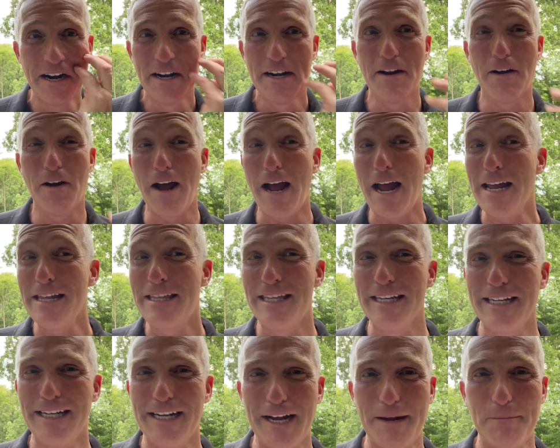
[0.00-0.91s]
Now I
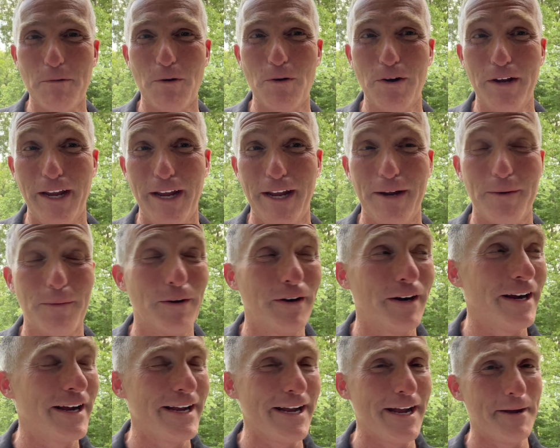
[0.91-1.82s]
think I'm okay
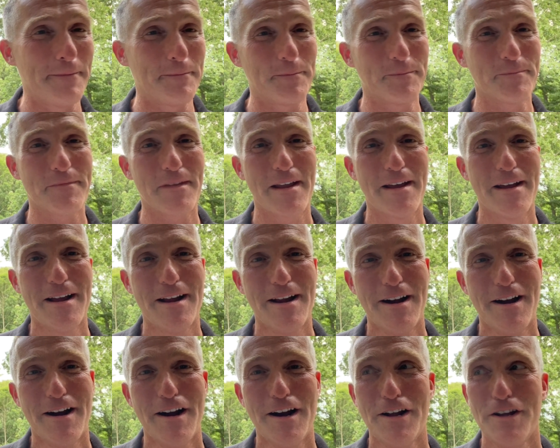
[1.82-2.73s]
where I am
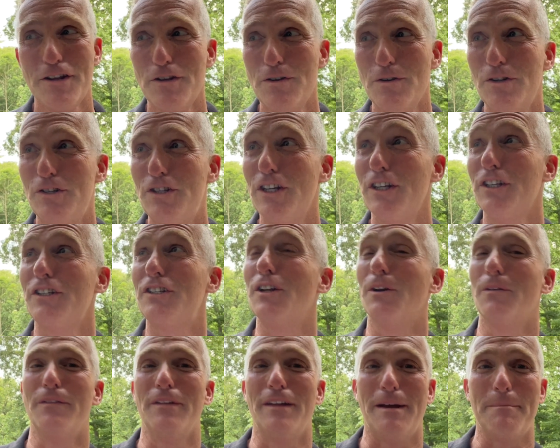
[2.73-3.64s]
you just
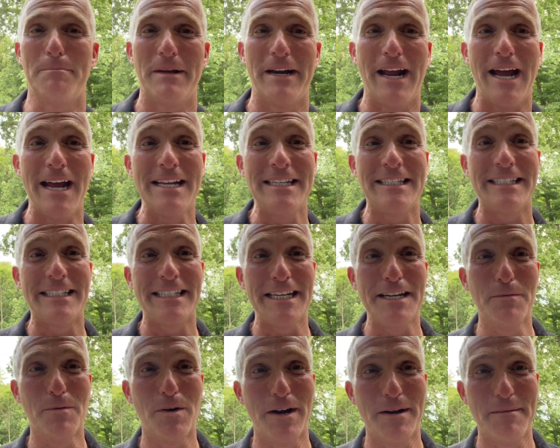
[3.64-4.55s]
don't, but I
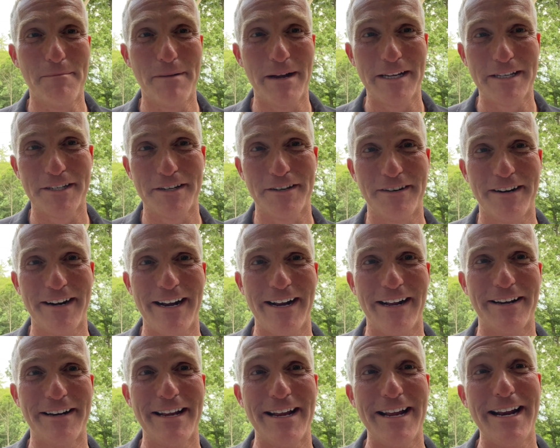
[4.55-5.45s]
see one buzzing
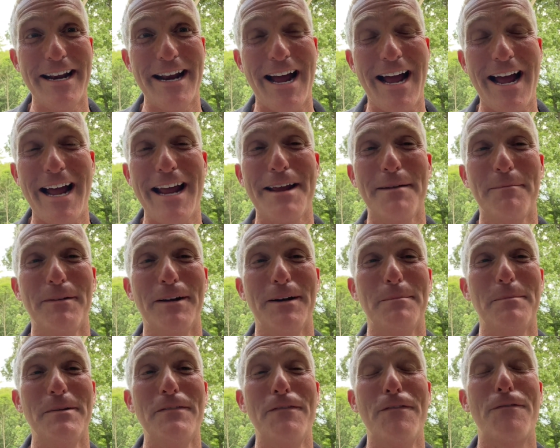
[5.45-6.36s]
around and I am going
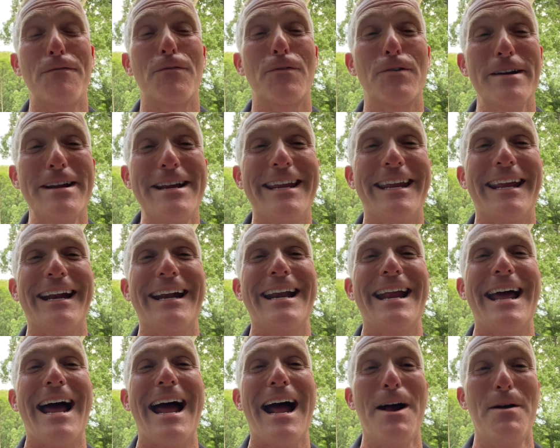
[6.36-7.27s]
to be
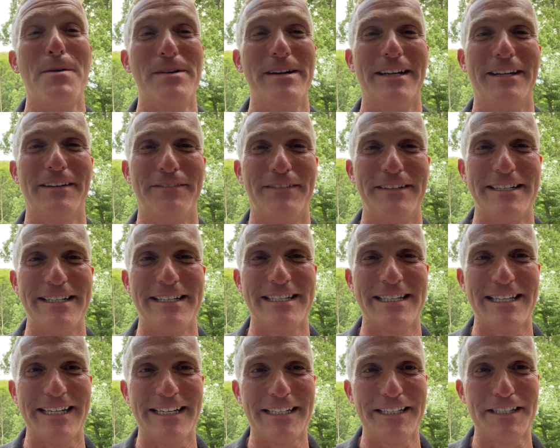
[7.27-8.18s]
freaking out if these
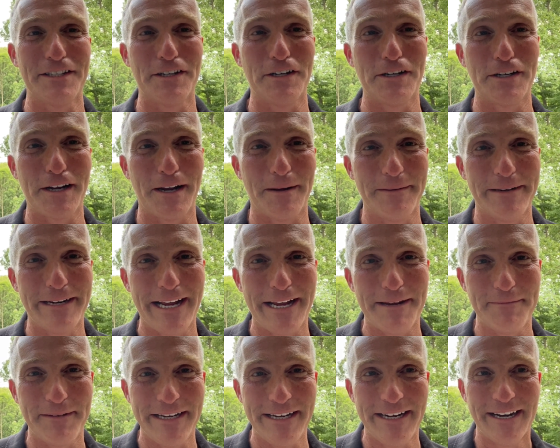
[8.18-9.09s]
things start coming
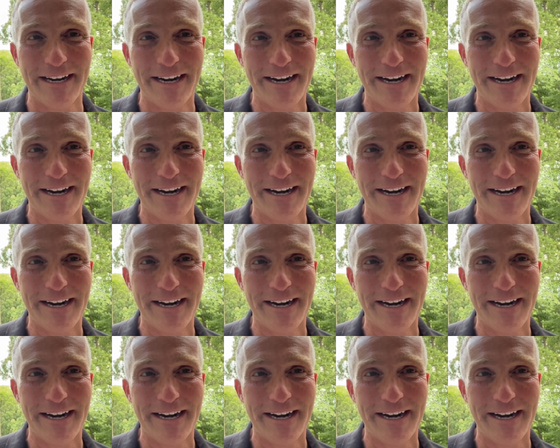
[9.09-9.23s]
at me.